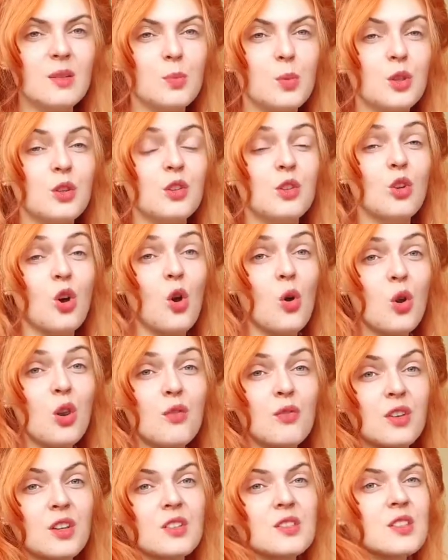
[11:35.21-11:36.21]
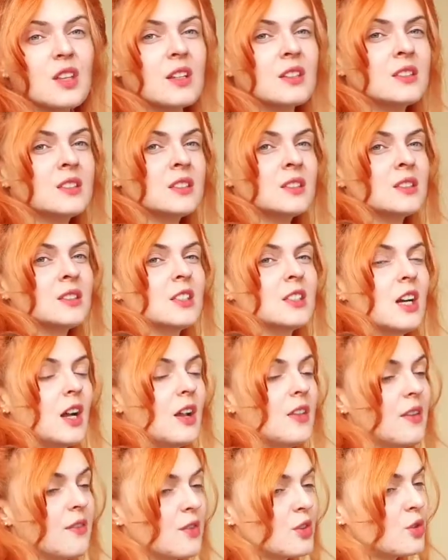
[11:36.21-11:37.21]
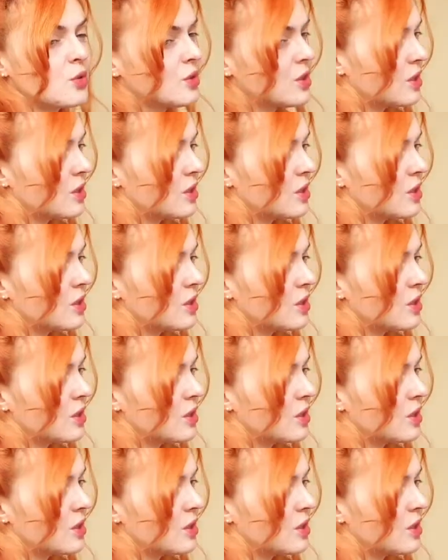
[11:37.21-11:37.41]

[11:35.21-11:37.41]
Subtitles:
but the only thing is I never used